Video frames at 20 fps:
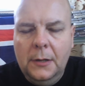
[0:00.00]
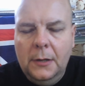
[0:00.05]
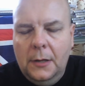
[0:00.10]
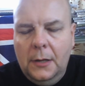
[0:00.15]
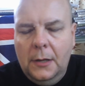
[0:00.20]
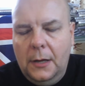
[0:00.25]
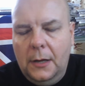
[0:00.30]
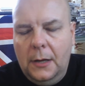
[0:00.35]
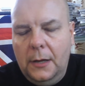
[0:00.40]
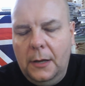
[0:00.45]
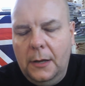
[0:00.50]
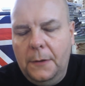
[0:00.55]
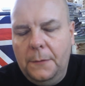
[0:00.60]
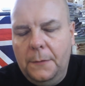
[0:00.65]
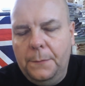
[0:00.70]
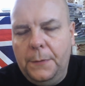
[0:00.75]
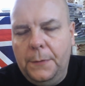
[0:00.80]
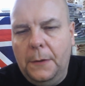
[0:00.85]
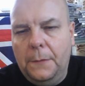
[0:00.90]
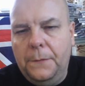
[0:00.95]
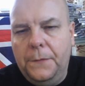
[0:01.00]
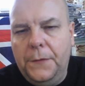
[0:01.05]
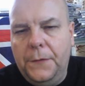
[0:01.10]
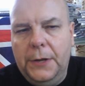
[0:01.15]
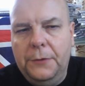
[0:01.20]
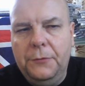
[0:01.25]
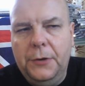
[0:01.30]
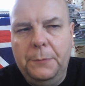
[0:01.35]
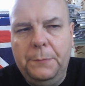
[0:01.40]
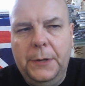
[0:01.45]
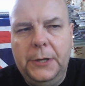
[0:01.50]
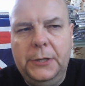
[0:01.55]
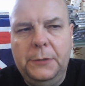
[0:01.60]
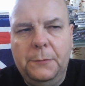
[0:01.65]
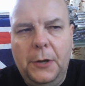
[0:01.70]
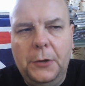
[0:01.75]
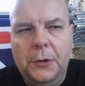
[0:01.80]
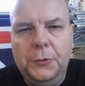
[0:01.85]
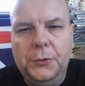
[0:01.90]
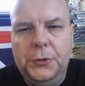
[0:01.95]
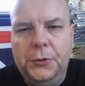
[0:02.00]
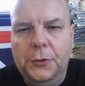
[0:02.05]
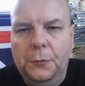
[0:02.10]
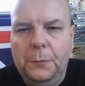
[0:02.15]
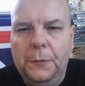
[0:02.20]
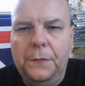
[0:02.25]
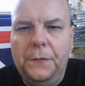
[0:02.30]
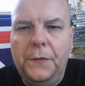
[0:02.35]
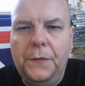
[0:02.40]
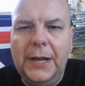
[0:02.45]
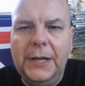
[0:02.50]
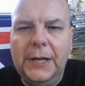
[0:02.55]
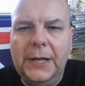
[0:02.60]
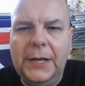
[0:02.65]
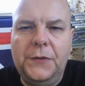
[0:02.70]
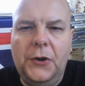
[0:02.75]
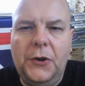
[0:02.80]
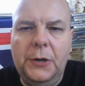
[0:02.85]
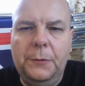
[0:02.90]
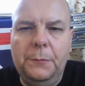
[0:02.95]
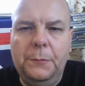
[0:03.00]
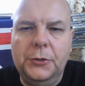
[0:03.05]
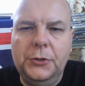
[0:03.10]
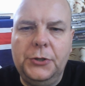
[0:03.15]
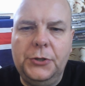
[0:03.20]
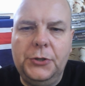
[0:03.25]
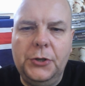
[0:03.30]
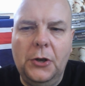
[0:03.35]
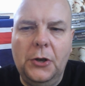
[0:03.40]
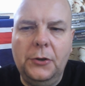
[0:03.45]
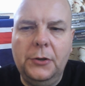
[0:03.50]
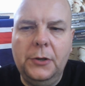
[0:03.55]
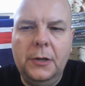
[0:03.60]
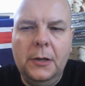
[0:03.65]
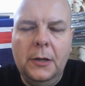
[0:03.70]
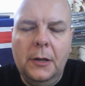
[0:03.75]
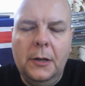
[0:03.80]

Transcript: But I'm feeling really a bit emotional. But thanks very much, John.